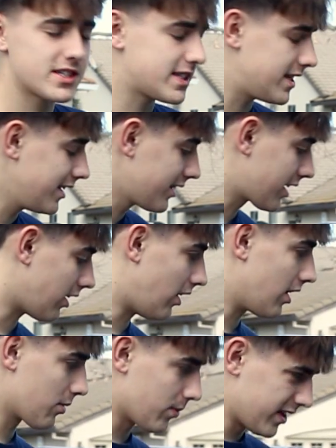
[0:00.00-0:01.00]
to see in the
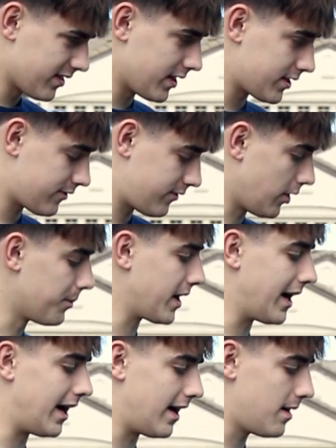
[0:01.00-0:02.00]
car when it's filming
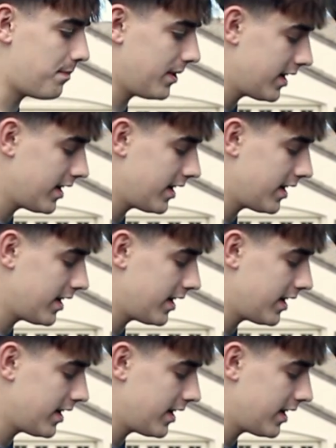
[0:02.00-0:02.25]
up.